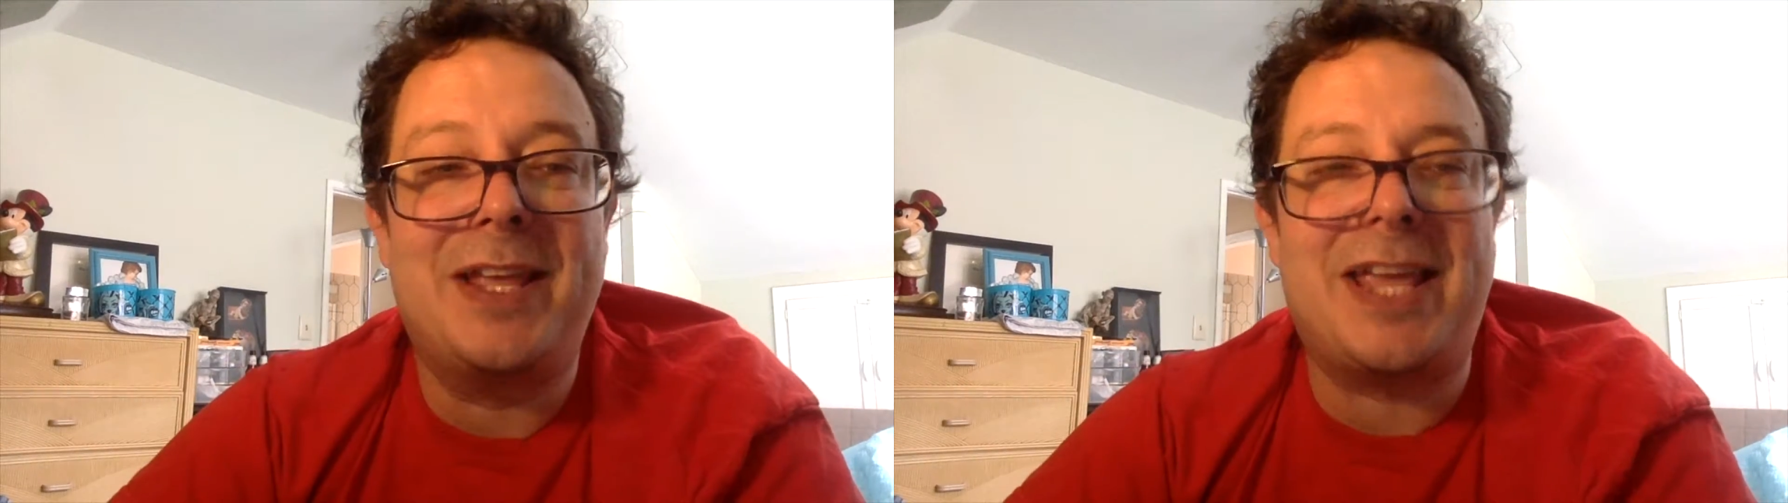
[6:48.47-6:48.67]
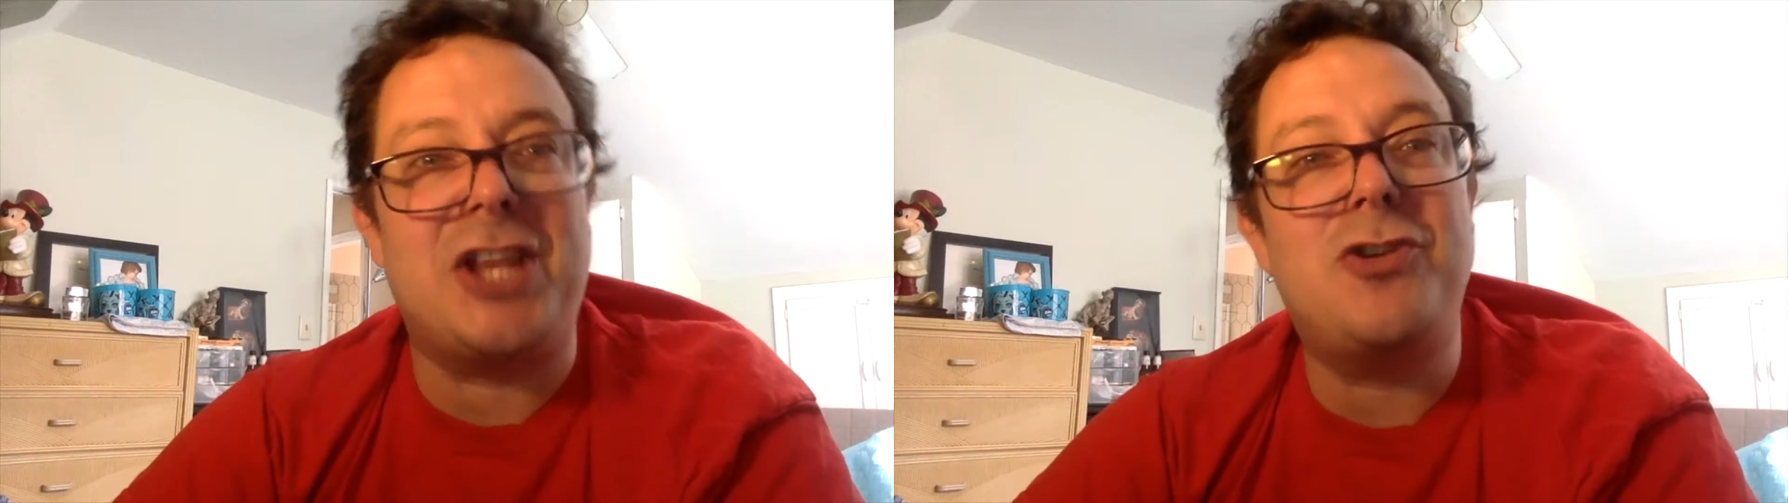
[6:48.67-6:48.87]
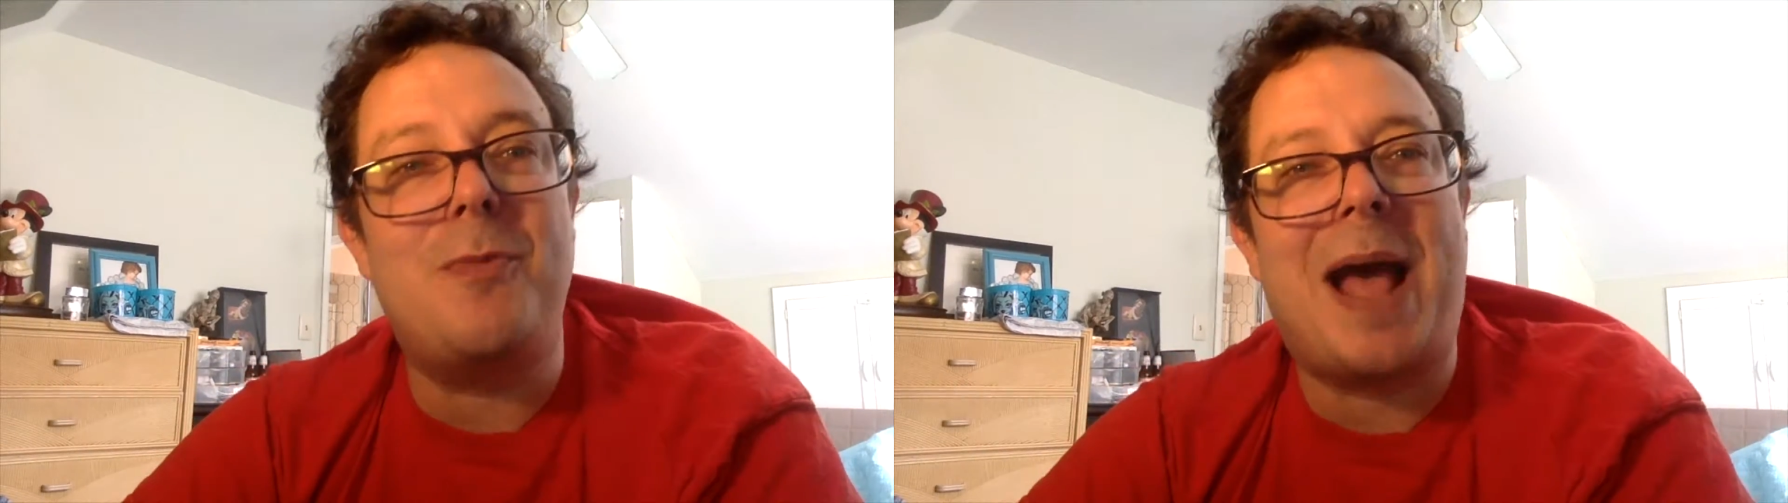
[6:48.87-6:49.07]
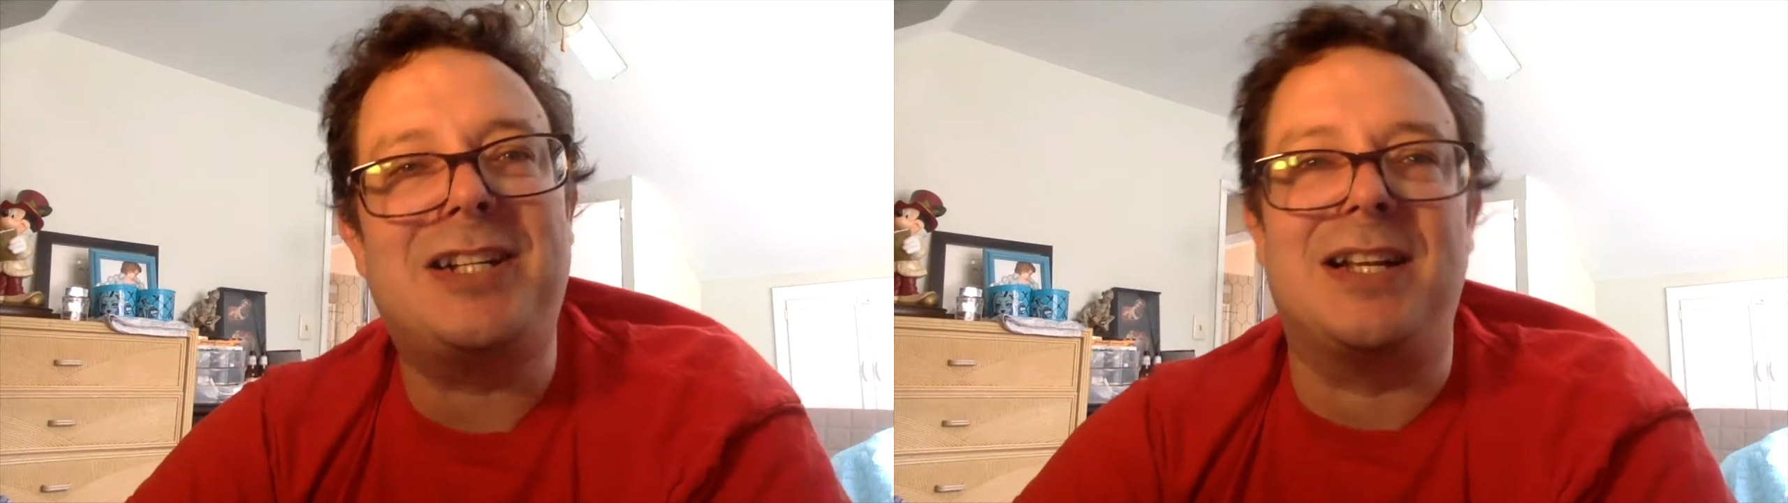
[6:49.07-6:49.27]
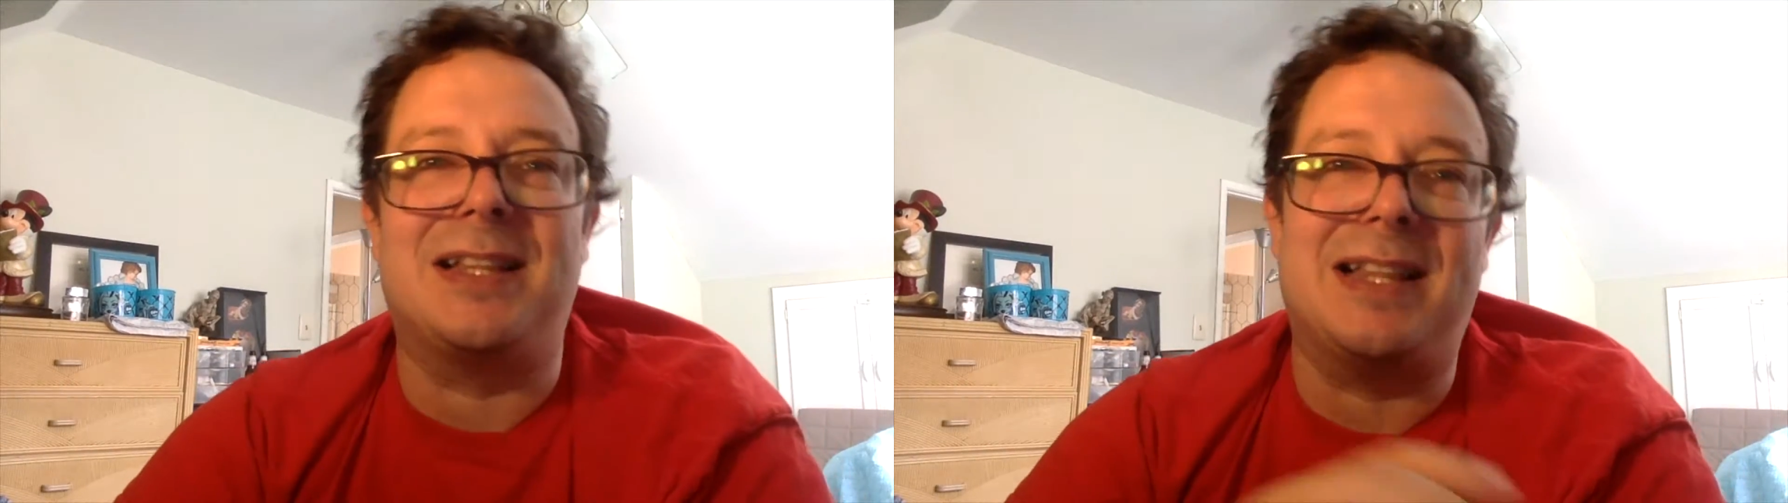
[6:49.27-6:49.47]
Can you
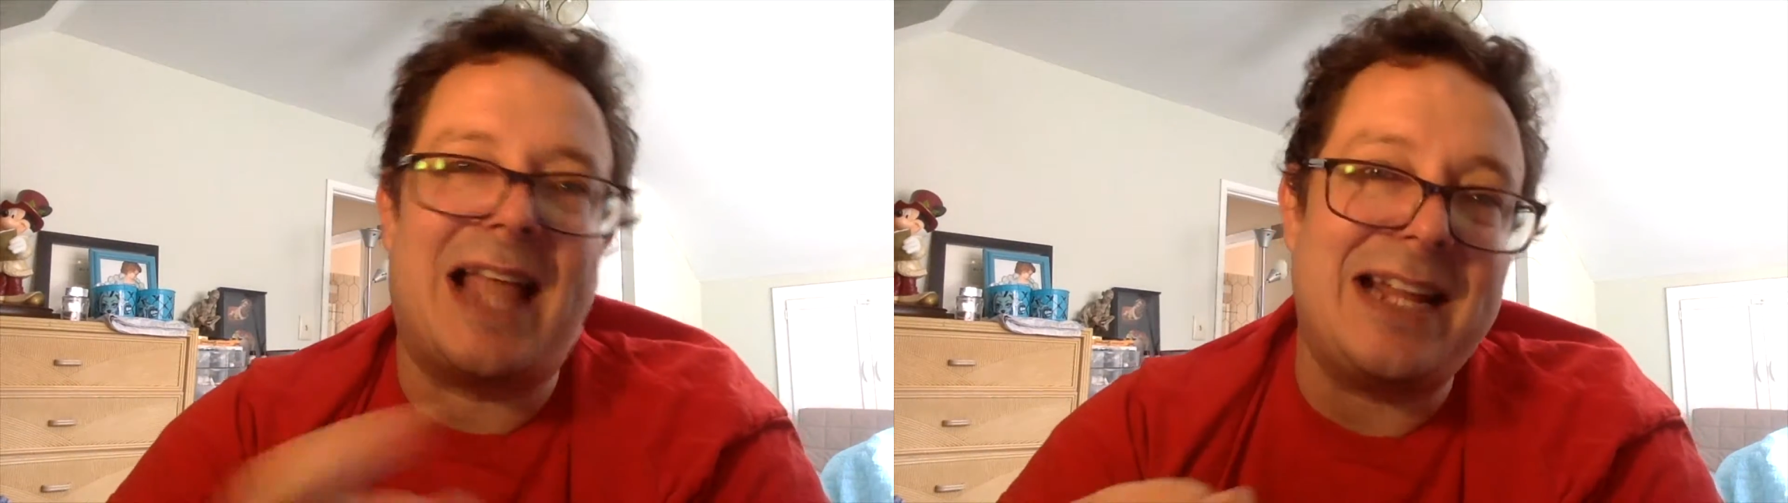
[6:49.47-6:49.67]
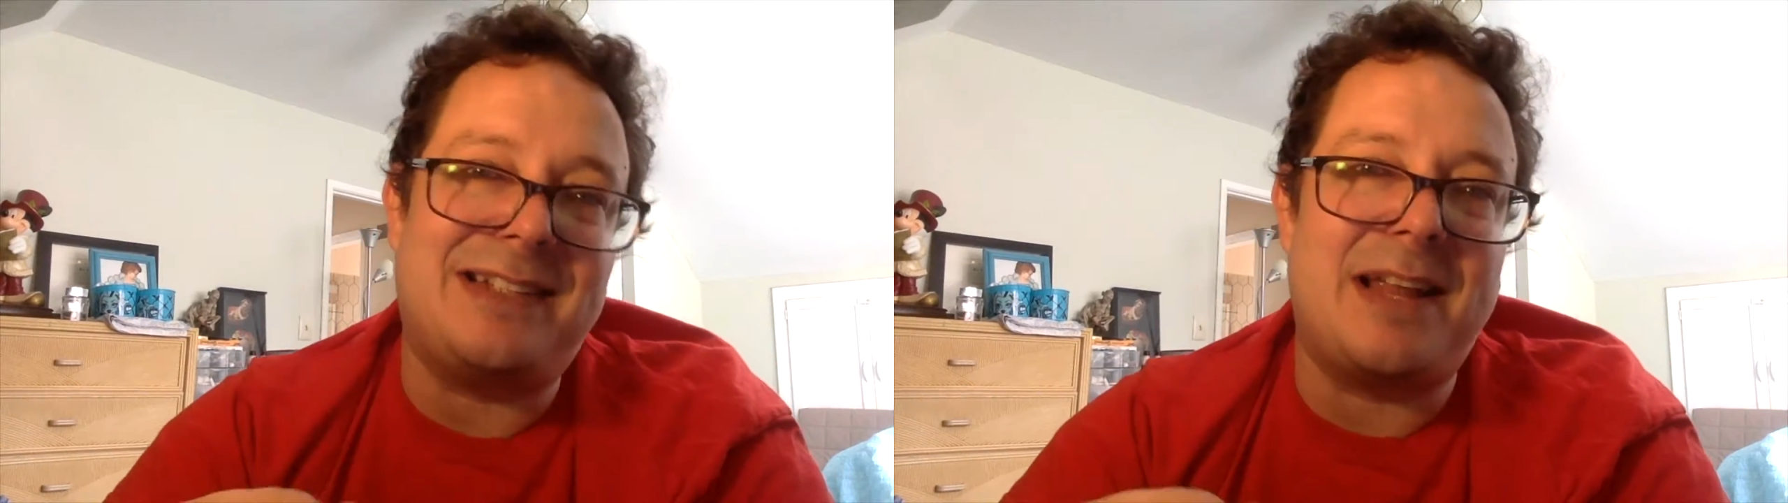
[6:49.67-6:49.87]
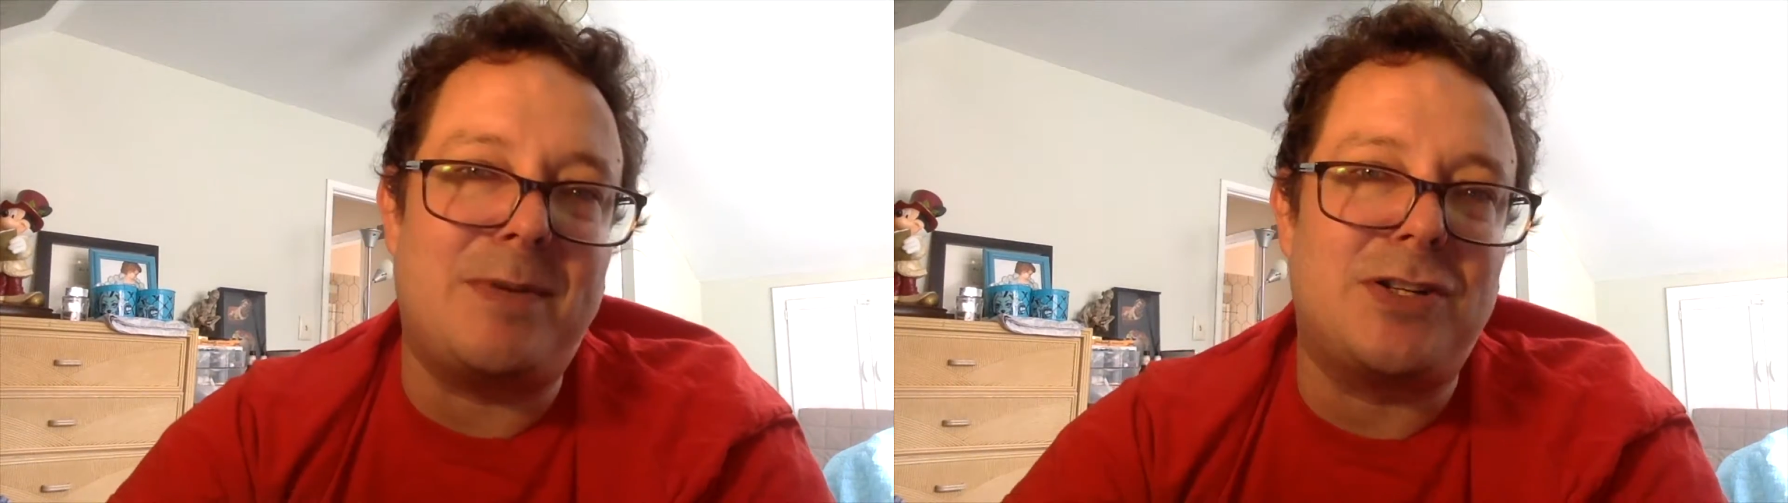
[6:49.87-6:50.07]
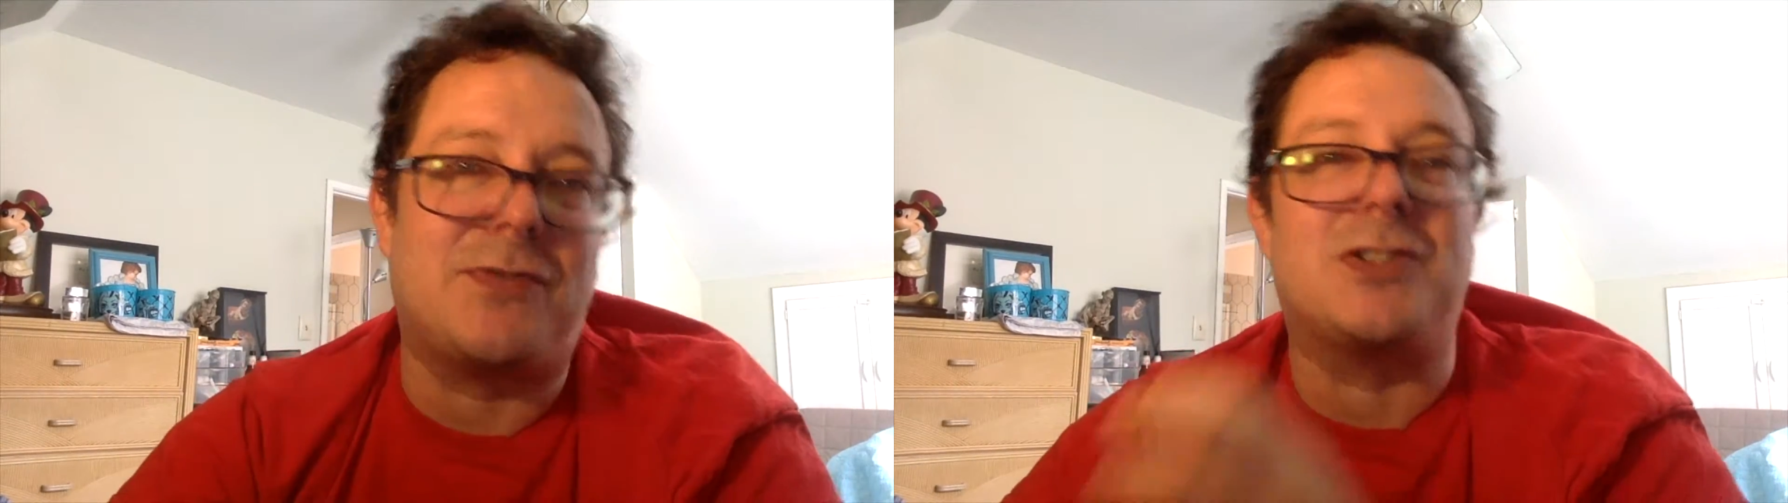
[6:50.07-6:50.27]
imagine lightsabers